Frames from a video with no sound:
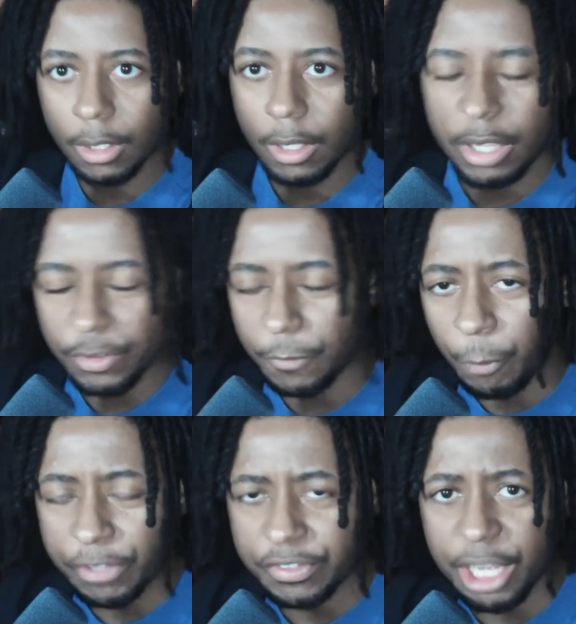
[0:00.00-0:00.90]
So,
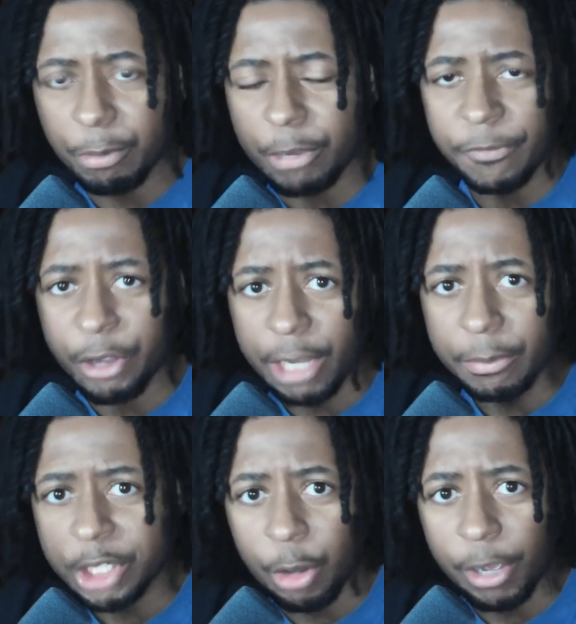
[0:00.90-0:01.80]
for example, if you're able
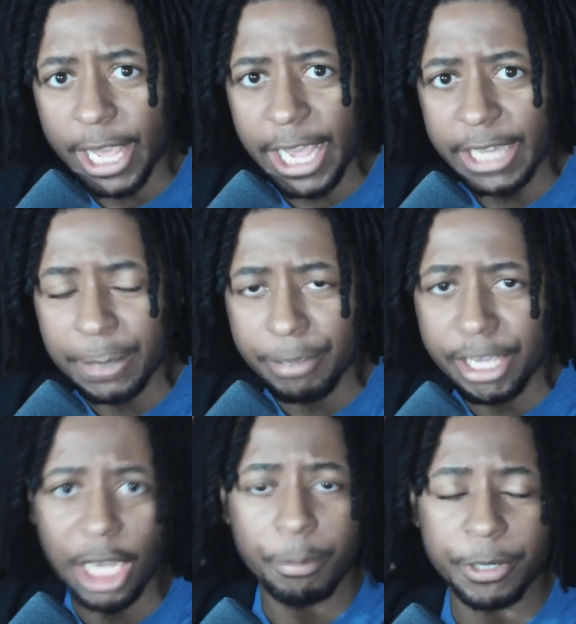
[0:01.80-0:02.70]
to go ahead and
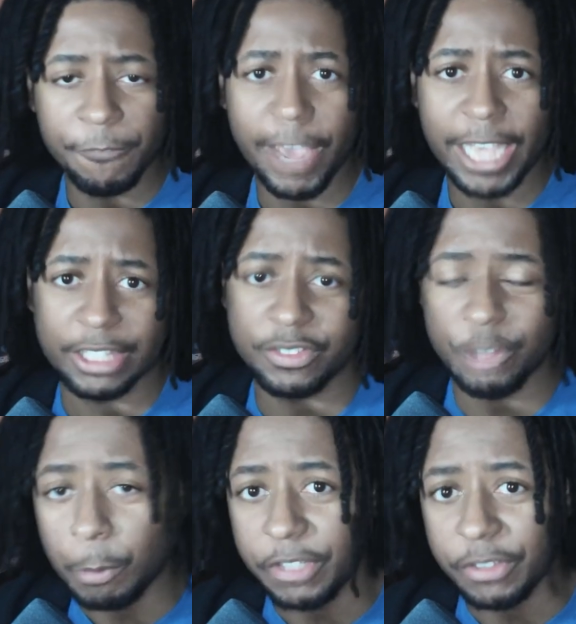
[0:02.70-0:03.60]
pick up on the fact that
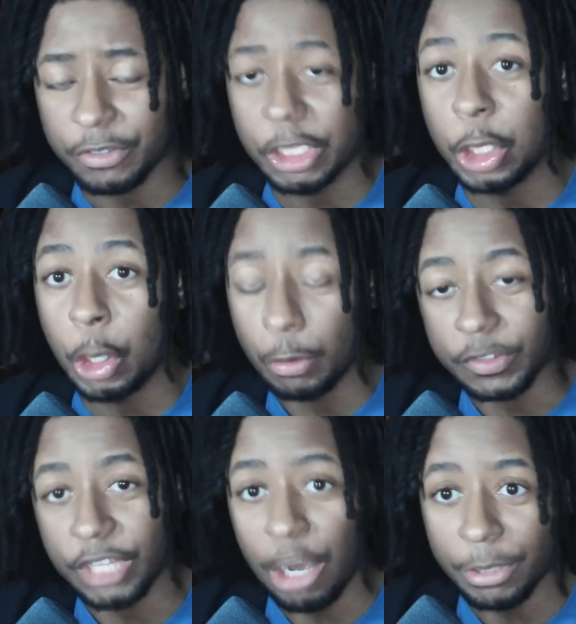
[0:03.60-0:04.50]
someone is using long
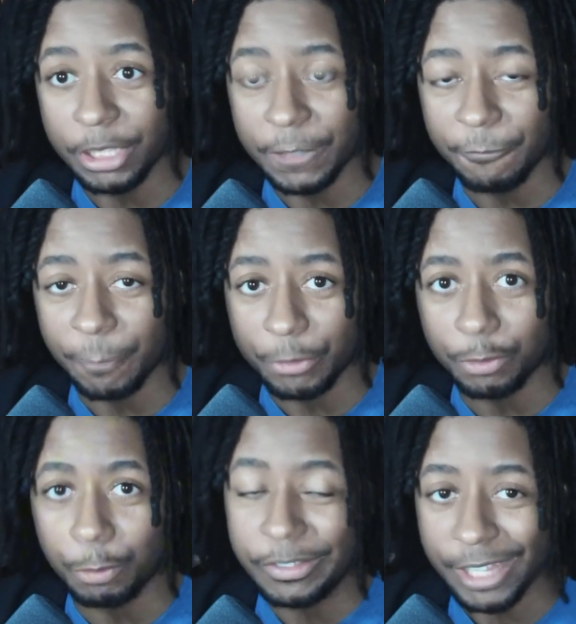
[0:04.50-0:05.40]
style within the first
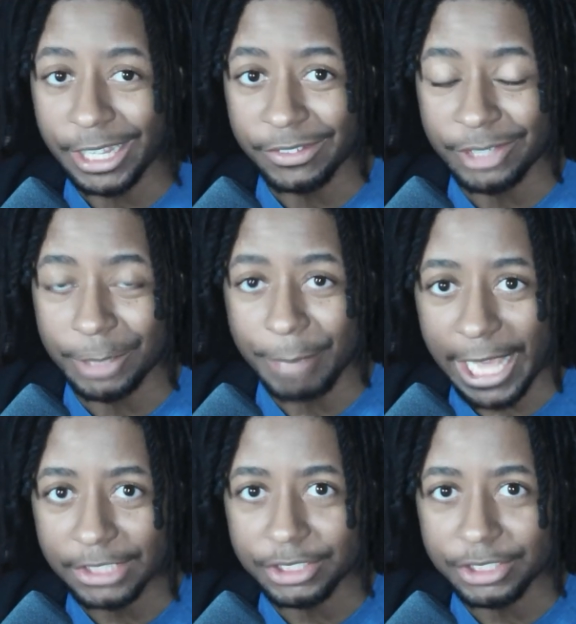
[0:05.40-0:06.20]
3 seconds of the match,